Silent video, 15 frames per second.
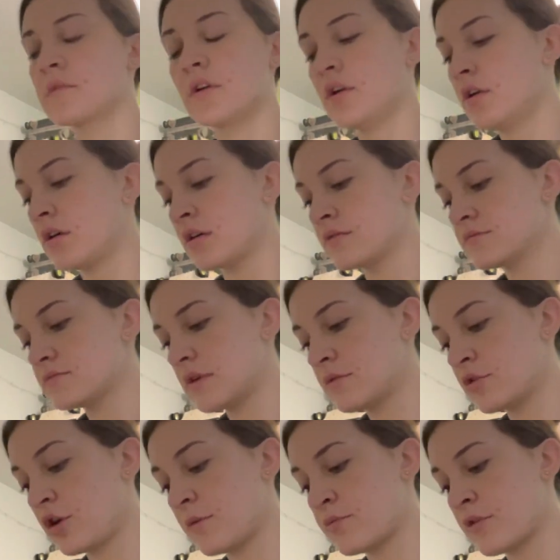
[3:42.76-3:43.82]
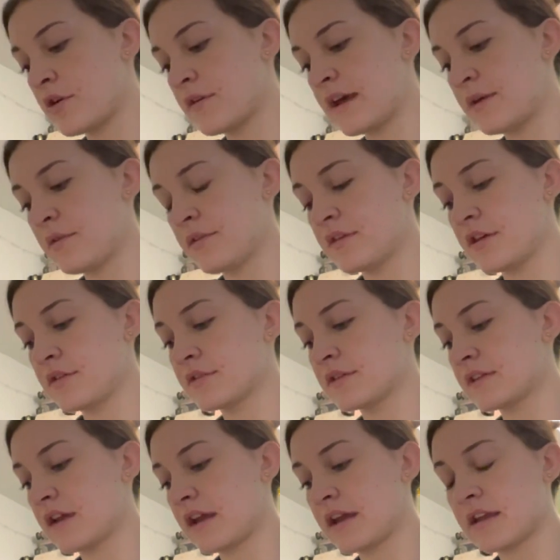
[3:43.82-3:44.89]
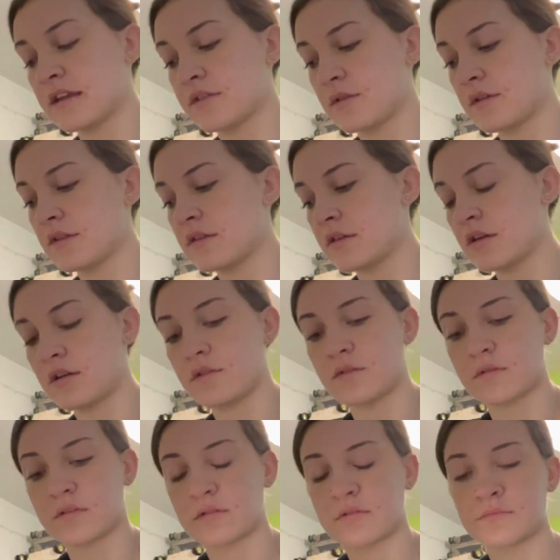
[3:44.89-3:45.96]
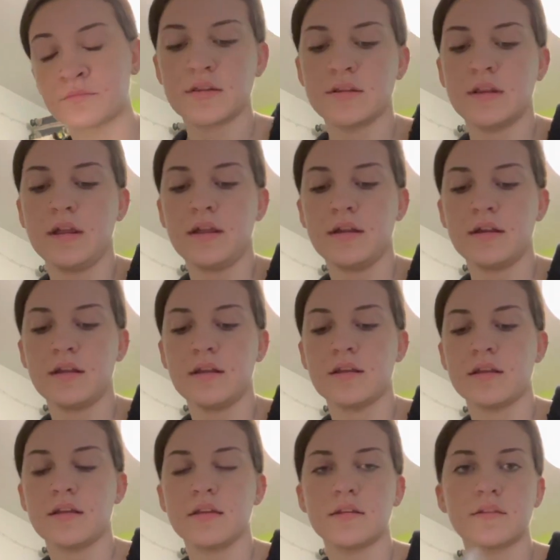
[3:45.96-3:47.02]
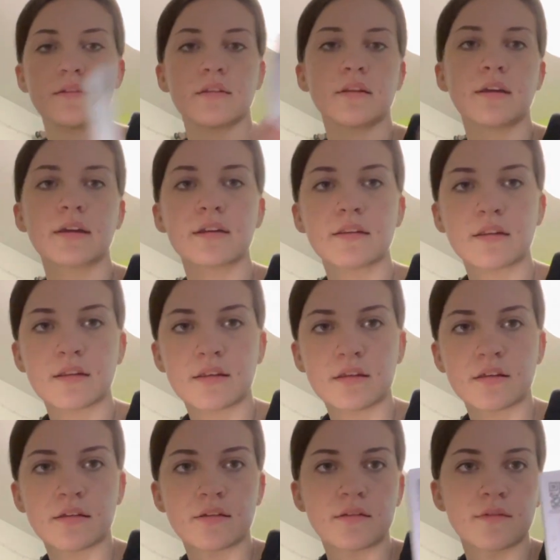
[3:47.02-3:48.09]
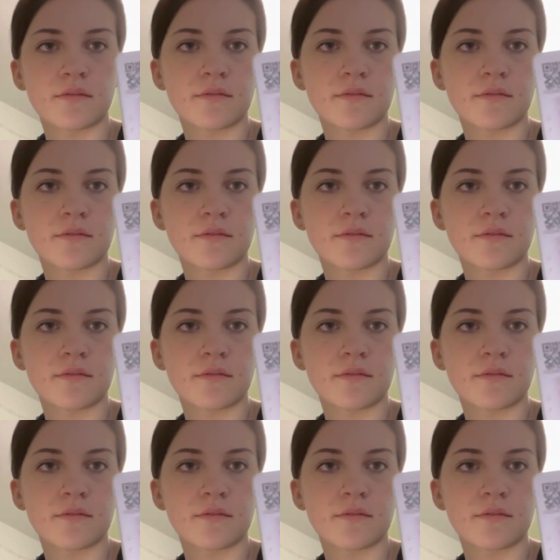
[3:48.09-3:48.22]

Oh, I'm not a pro at that one though because I hate doing the nose on. That is negative.